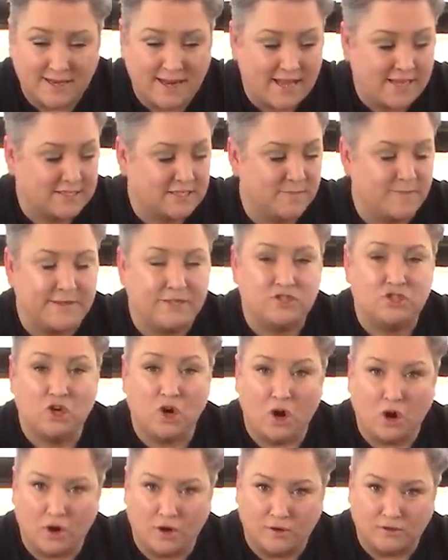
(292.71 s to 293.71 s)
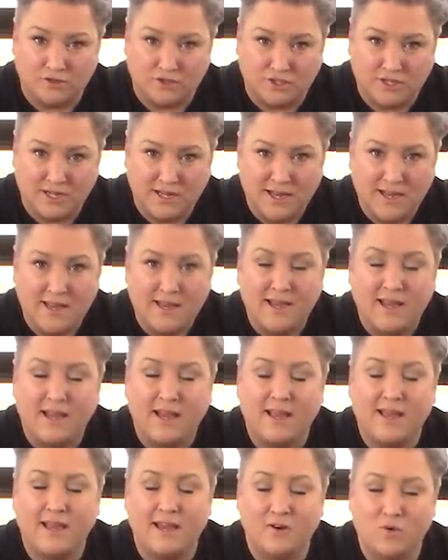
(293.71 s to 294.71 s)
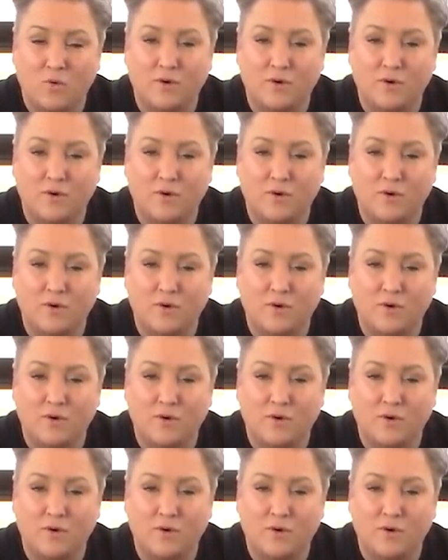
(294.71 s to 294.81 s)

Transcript: It has to be charged in